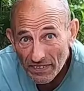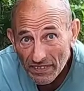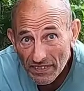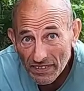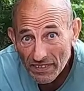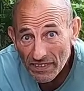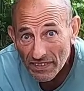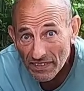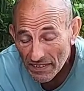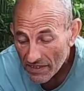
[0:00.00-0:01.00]
So
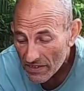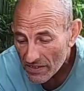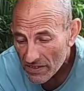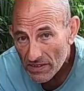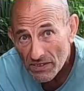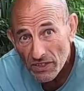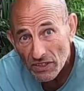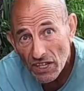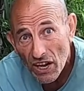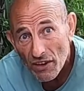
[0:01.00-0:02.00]
I'm
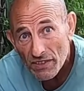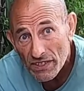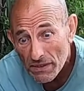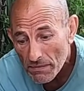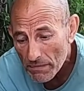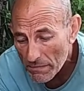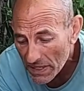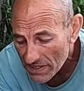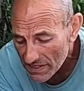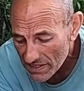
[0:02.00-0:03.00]
going to harvest some
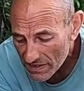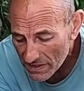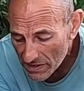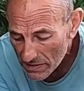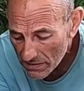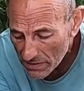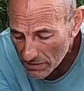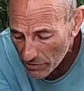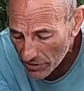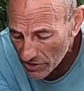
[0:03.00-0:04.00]
mint
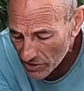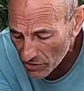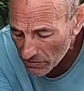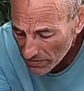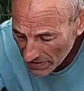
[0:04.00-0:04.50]
to put in the soup.